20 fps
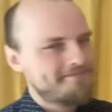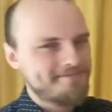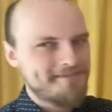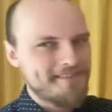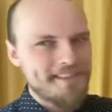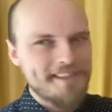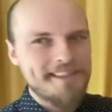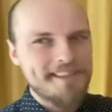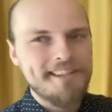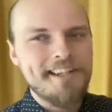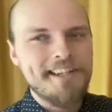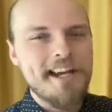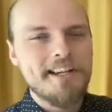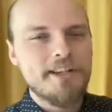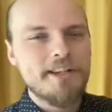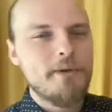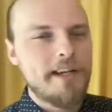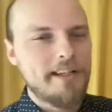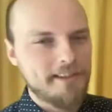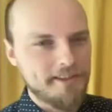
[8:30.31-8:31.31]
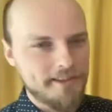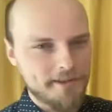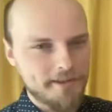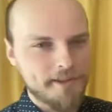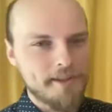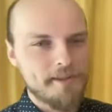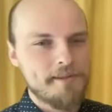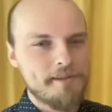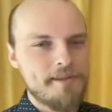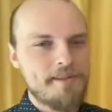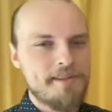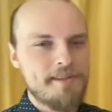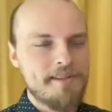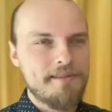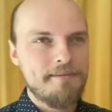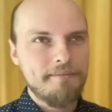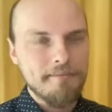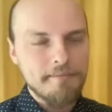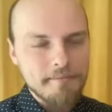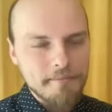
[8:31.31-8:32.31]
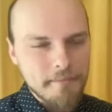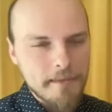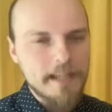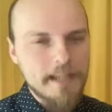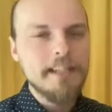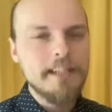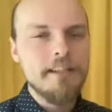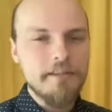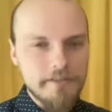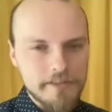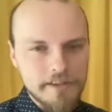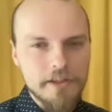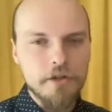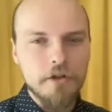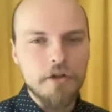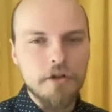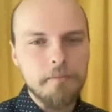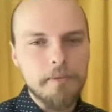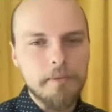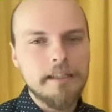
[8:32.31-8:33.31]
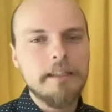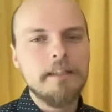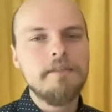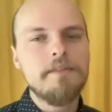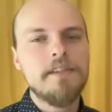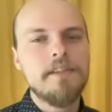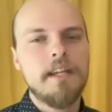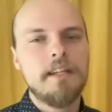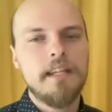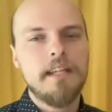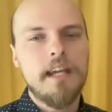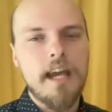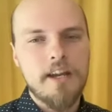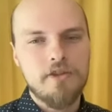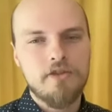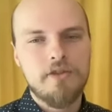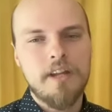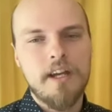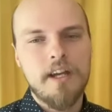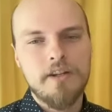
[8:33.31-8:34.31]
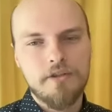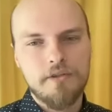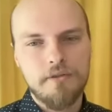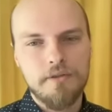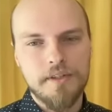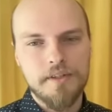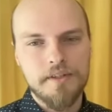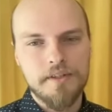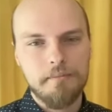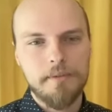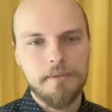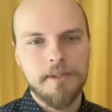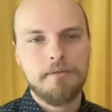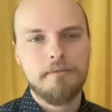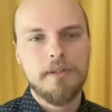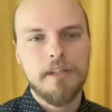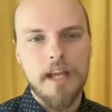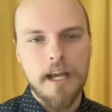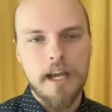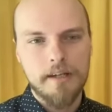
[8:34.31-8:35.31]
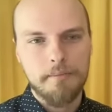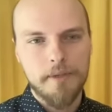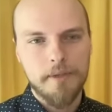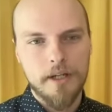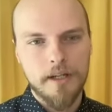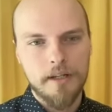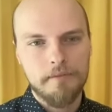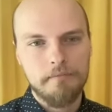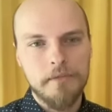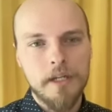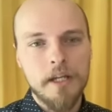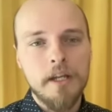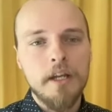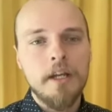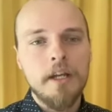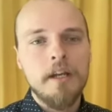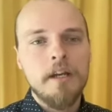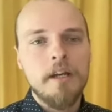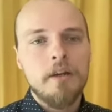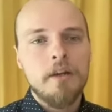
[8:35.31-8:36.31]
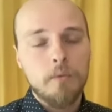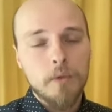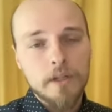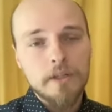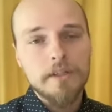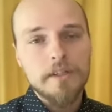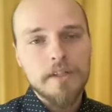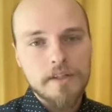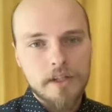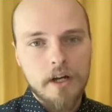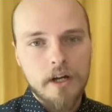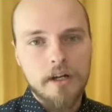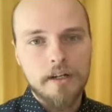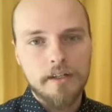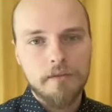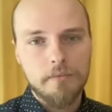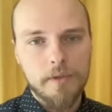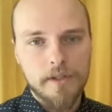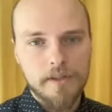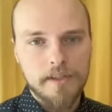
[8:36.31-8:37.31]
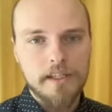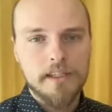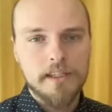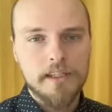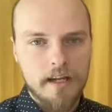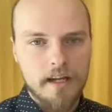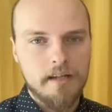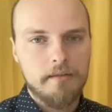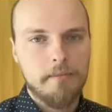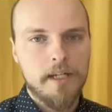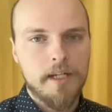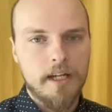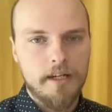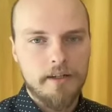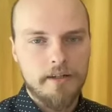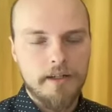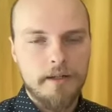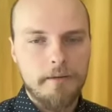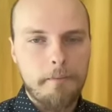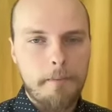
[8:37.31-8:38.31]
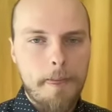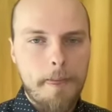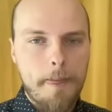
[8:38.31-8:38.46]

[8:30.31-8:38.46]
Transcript: Not quite, Logos. Many of the old beliefs that the astrological discipline relied upon were discarded with the Enlightenment era.